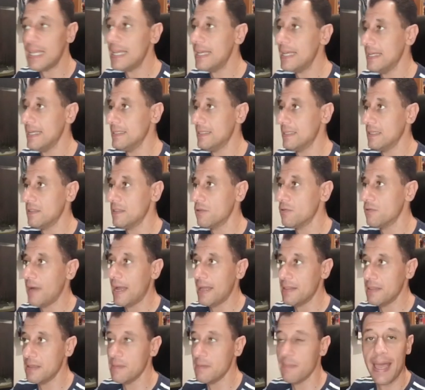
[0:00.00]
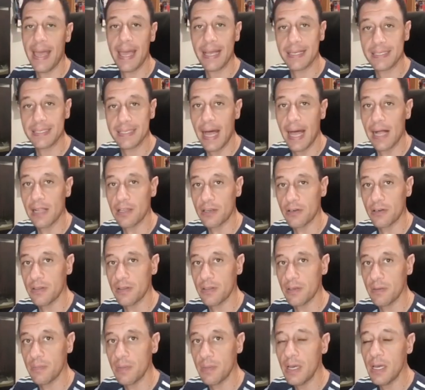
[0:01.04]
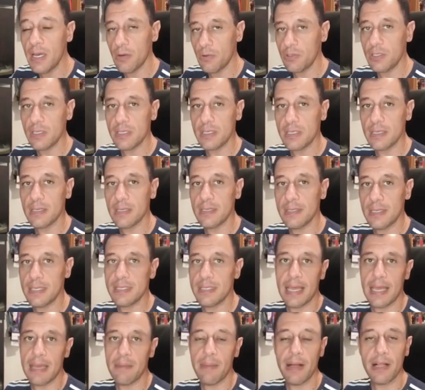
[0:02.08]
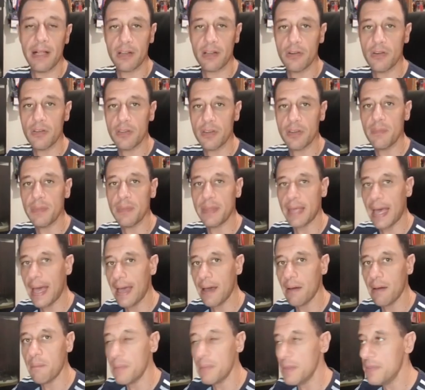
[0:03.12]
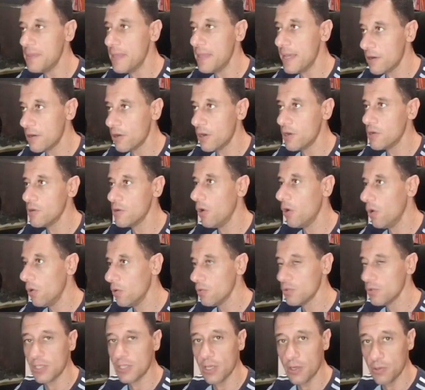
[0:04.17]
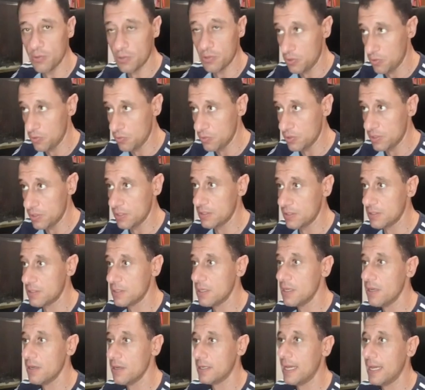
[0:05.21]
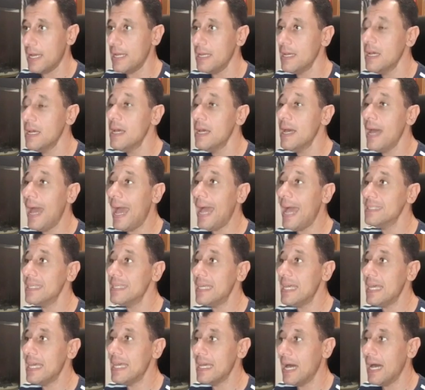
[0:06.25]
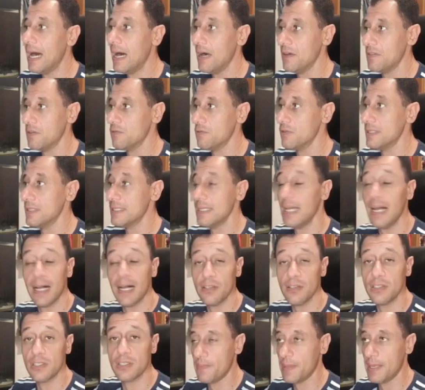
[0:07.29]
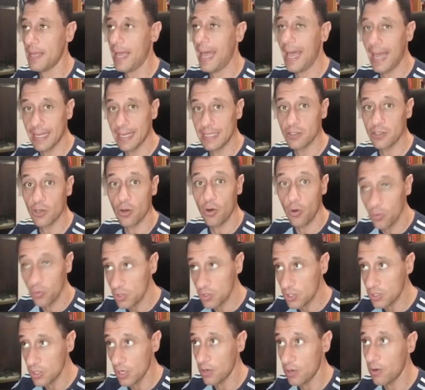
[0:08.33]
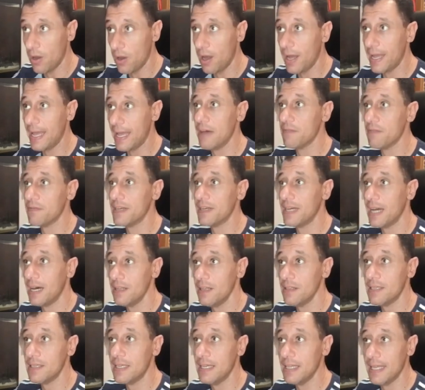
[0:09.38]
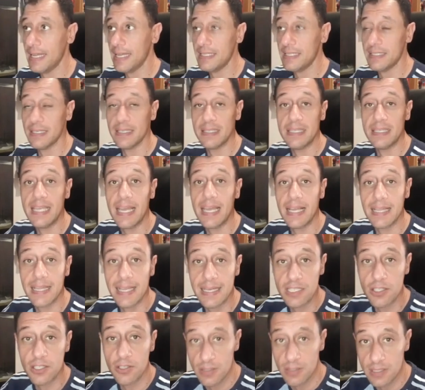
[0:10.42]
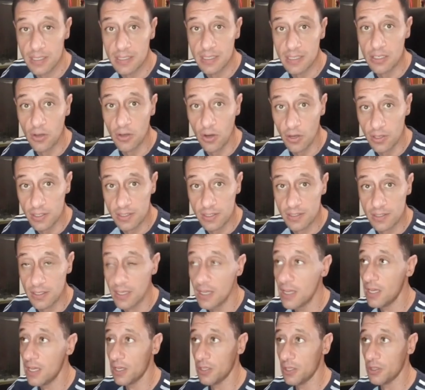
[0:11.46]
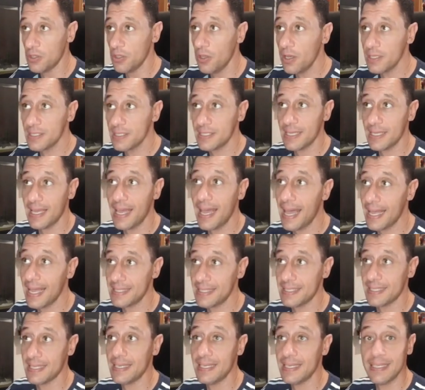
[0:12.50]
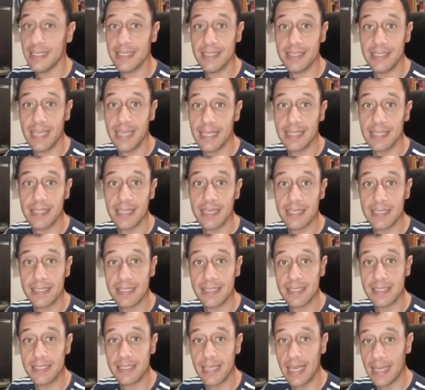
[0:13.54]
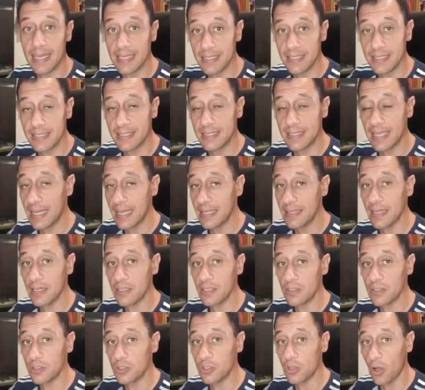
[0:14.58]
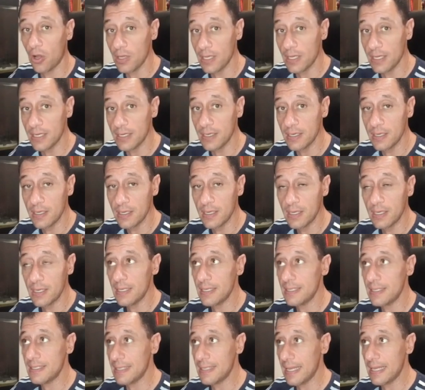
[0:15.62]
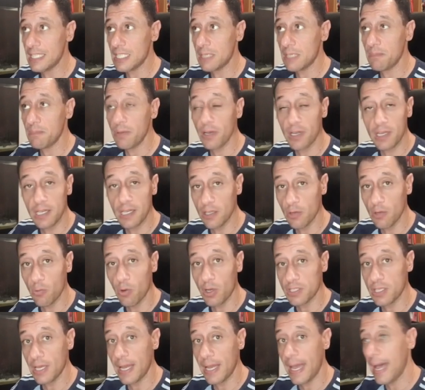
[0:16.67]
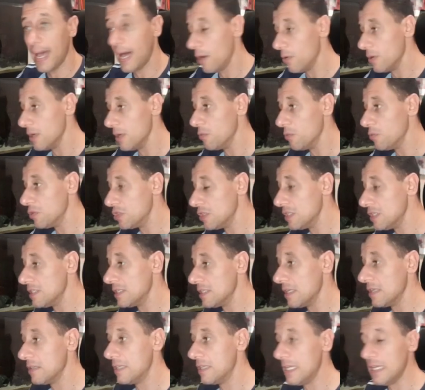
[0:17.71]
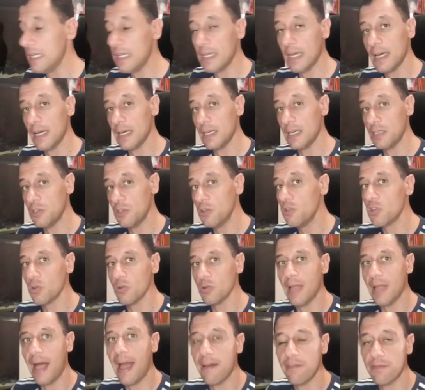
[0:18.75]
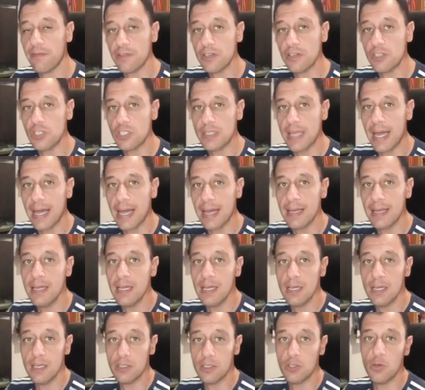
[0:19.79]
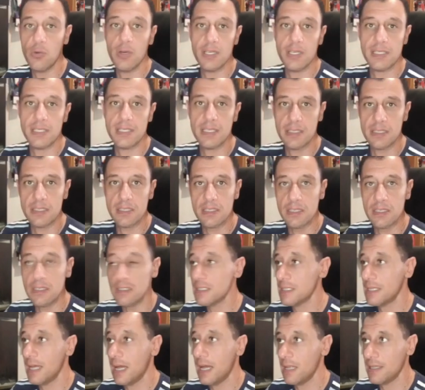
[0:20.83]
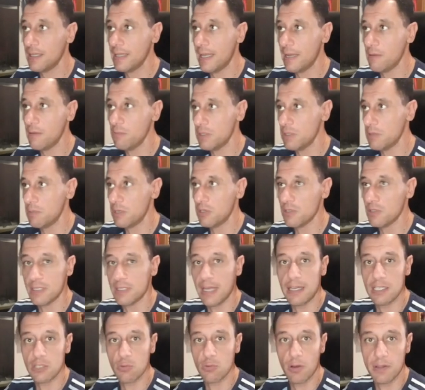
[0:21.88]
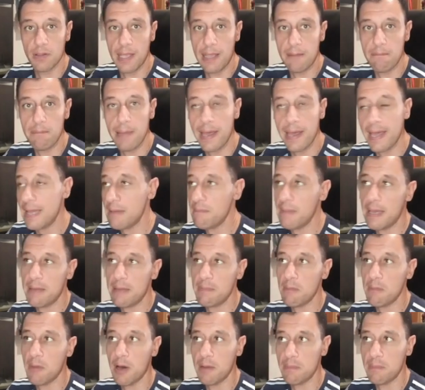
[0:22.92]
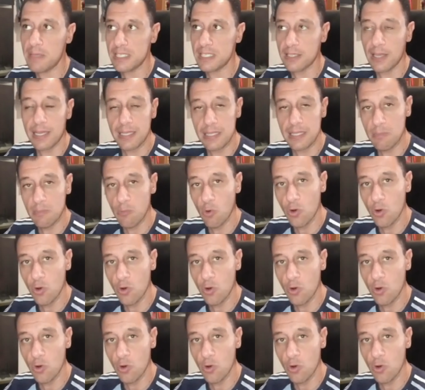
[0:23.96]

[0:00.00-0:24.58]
is the RandomX algorithm, which is the same algorithm that Monero also uses, okay? And here are the results. And also, I have calculated the electricity costs, not at ten cents, ten dollars per kilowatt hour, which is the uh, usual average that U S citizens calculate with, because that is what they pay. Maybe it might be slightly more